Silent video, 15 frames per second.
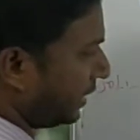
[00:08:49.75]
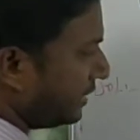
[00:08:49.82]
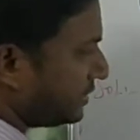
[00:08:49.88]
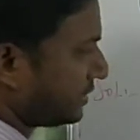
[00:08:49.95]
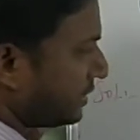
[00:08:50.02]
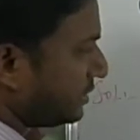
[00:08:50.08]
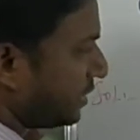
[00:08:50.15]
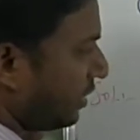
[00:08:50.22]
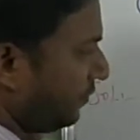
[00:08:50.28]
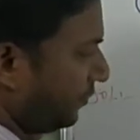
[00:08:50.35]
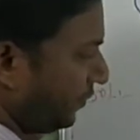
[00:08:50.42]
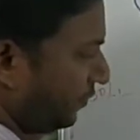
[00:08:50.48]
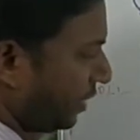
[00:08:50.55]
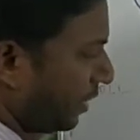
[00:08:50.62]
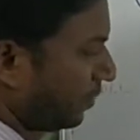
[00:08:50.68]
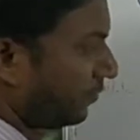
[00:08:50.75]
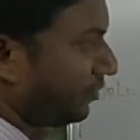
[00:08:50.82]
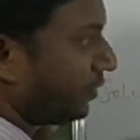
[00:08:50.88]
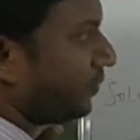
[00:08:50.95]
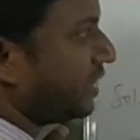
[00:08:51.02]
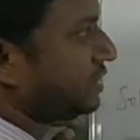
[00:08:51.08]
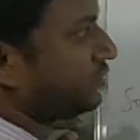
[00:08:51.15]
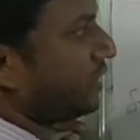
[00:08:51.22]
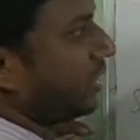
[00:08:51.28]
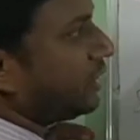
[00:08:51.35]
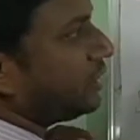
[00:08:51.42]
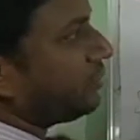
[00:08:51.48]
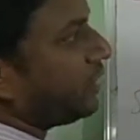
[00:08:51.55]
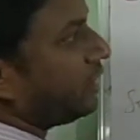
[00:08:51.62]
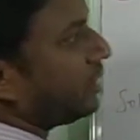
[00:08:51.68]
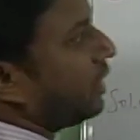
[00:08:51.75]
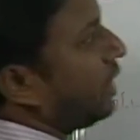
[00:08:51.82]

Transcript: distance of 50 mm from XY, nothing but